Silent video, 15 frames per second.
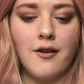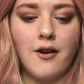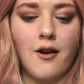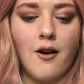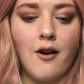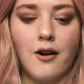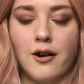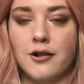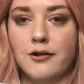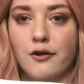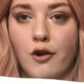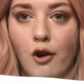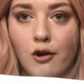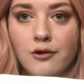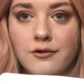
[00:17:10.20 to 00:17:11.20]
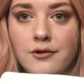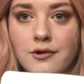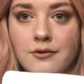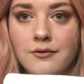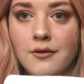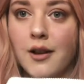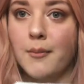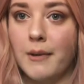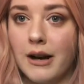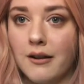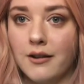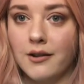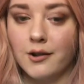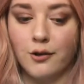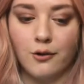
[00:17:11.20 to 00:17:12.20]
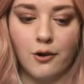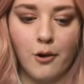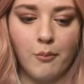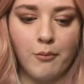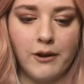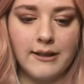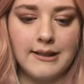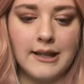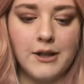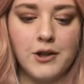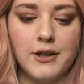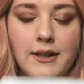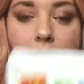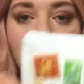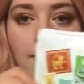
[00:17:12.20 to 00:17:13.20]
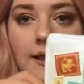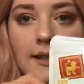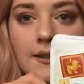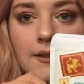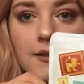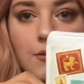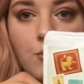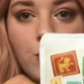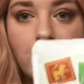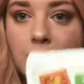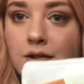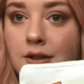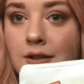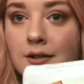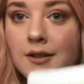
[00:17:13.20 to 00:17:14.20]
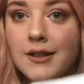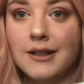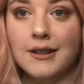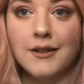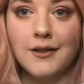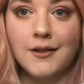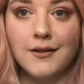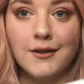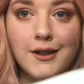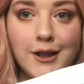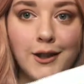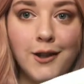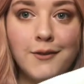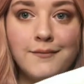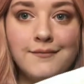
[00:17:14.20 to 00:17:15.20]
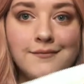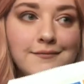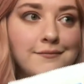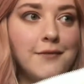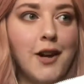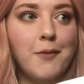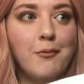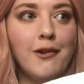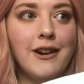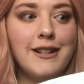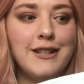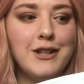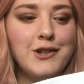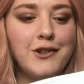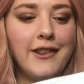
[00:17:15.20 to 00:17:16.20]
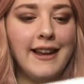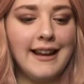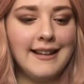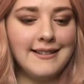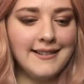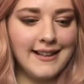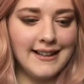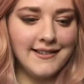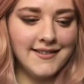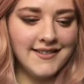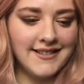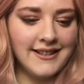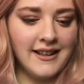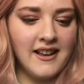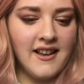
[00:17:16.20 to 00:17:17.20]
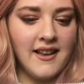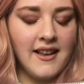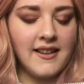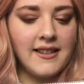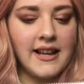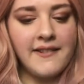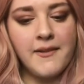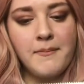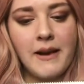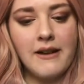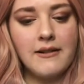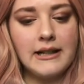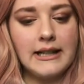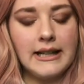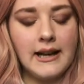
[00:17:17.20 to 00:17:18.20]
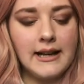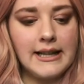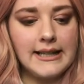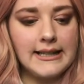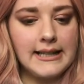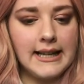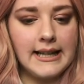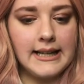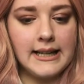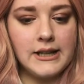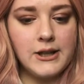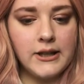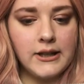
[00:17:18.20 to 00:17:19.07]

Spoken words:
are not American or not British. And this was, you know, a British thing, and they've Americanized it, and I'm